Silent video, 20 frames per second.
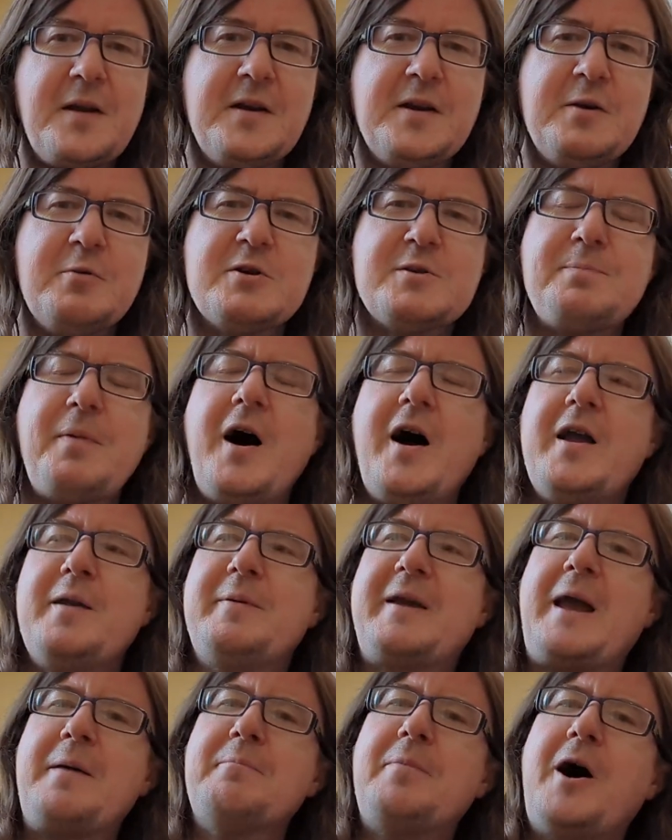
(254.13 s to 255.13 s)
And he
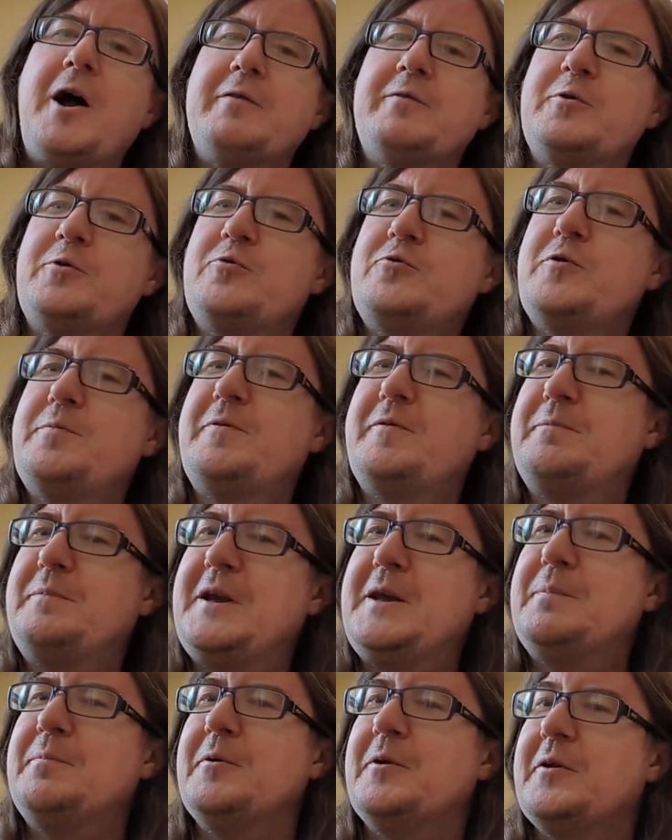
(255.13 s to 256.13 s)
became part of a group of
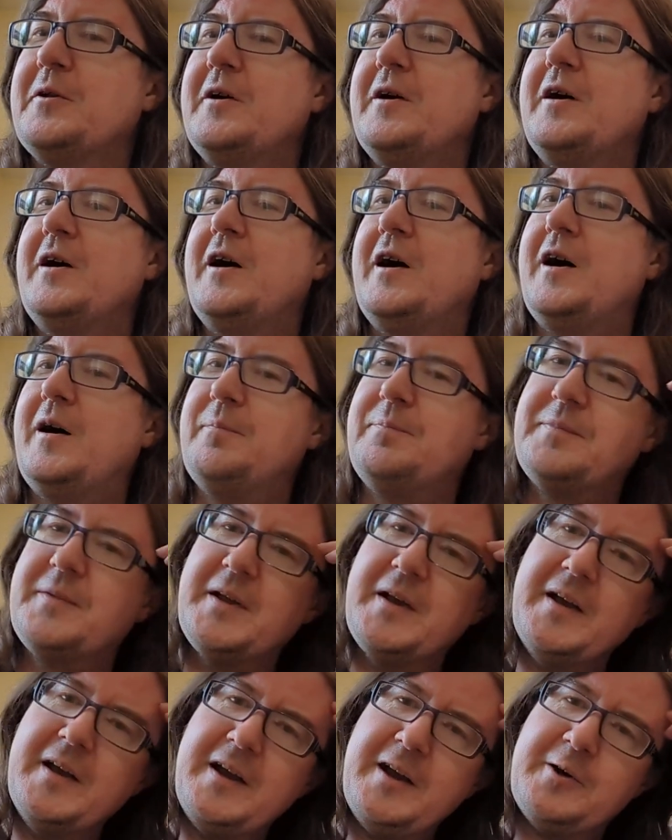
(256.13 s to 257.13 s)
people
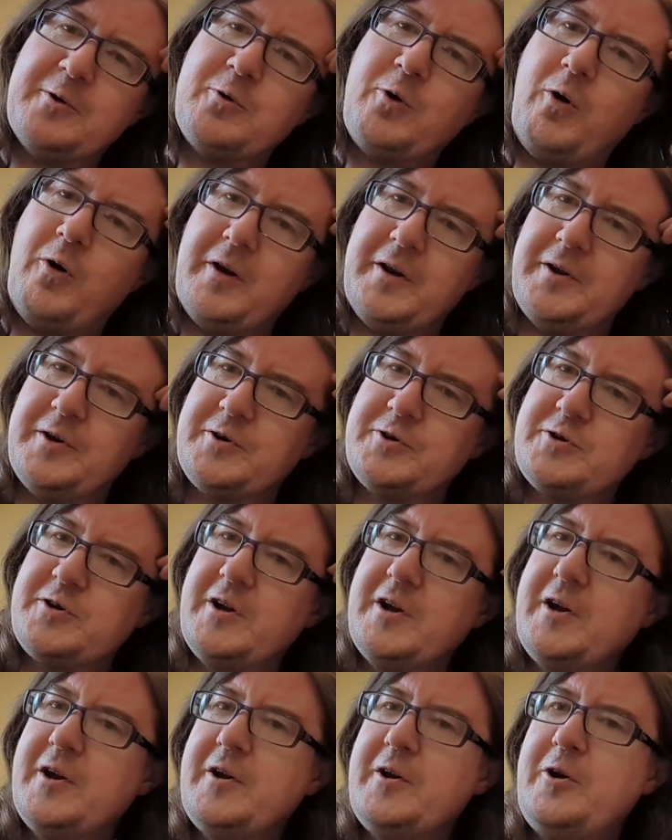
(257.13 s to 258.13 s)
in college
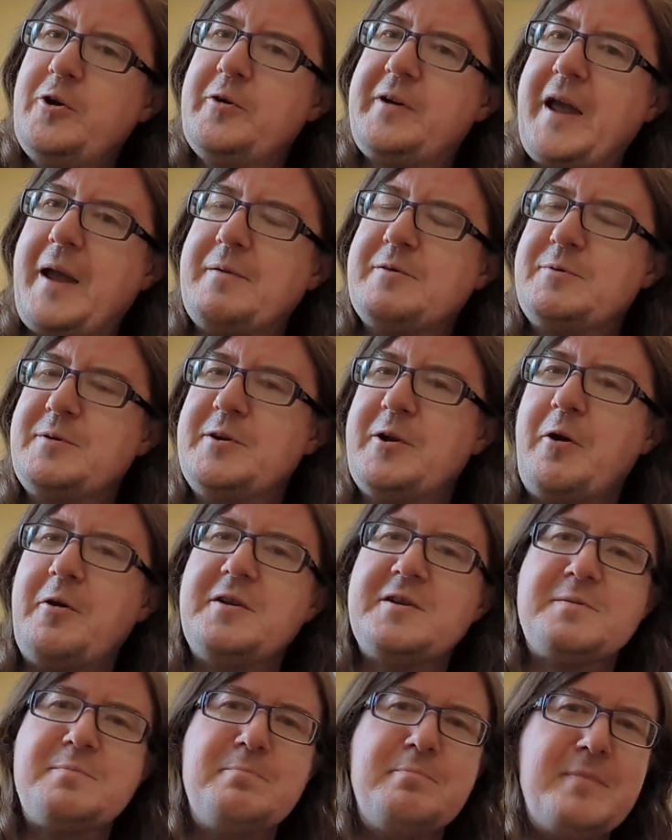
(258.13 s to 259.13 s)
who came to be known
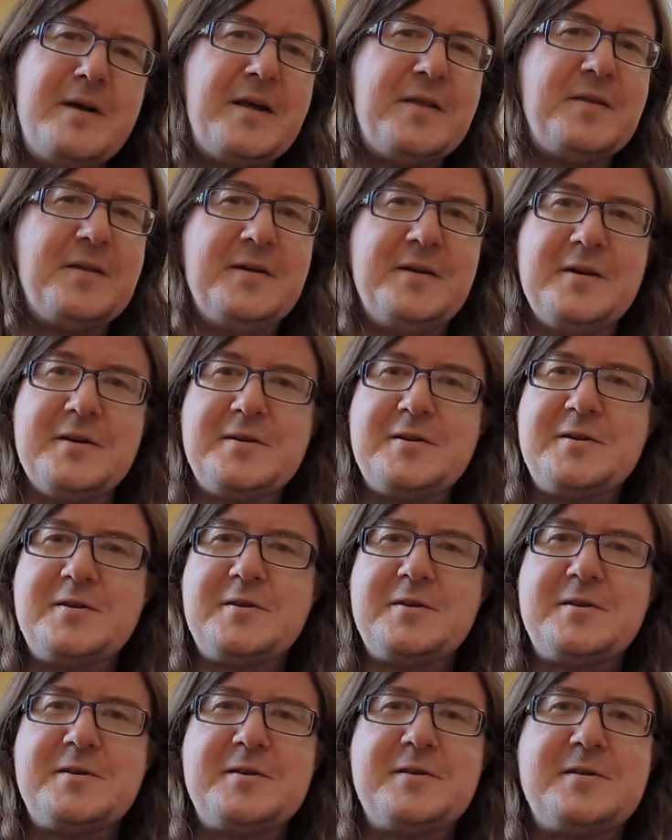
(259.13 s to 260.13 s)
as
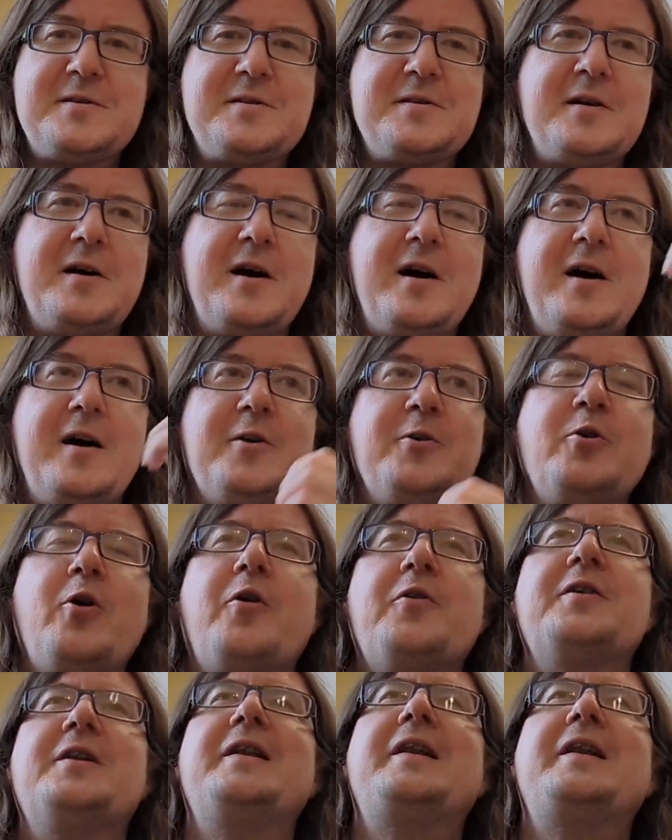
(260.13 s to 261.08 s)
Methodists. Not